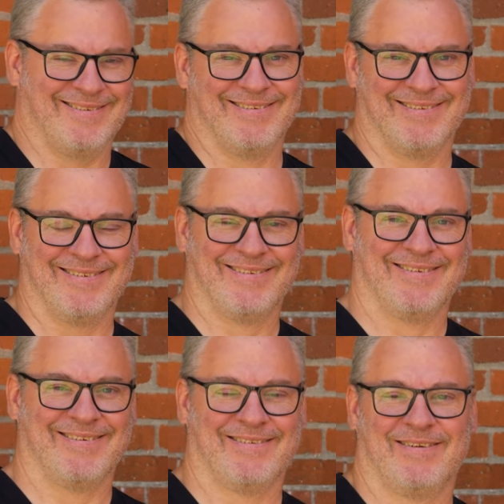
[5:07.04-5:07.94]

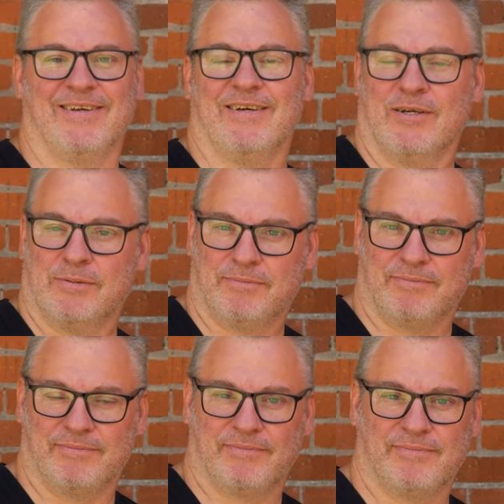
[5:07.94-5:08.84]

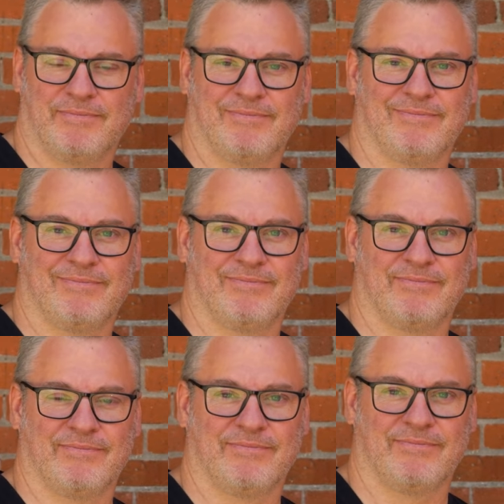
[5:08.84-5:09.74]

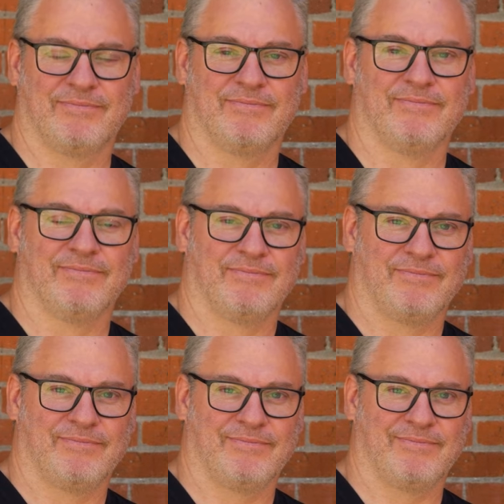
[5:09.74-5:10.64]

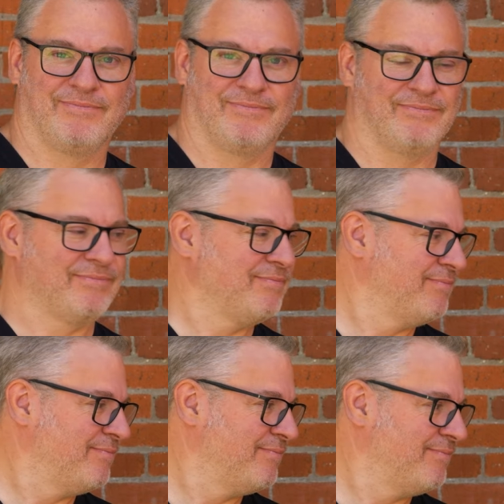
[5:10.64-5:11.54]

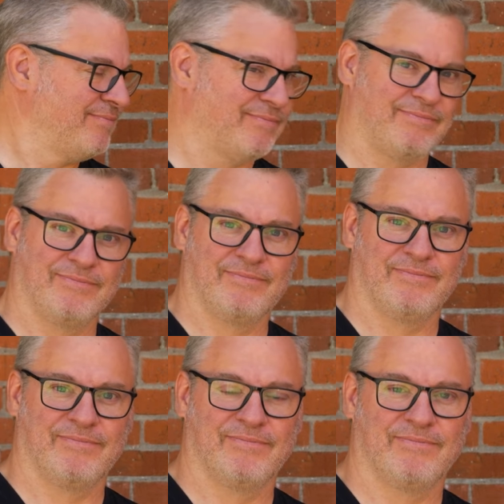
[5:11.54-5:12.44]

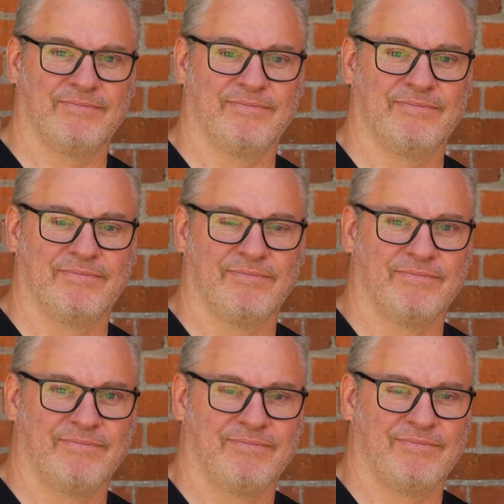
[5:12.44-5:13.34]

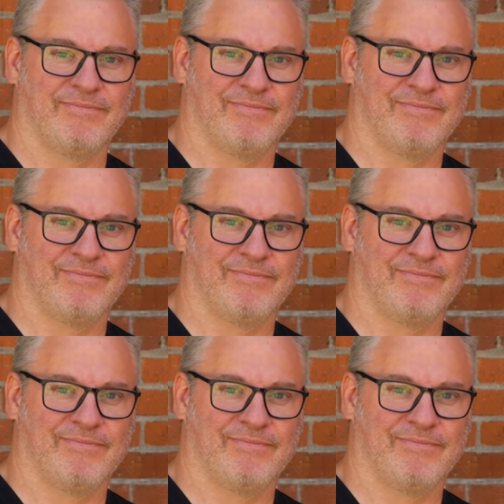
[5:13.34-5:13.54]
[no speech]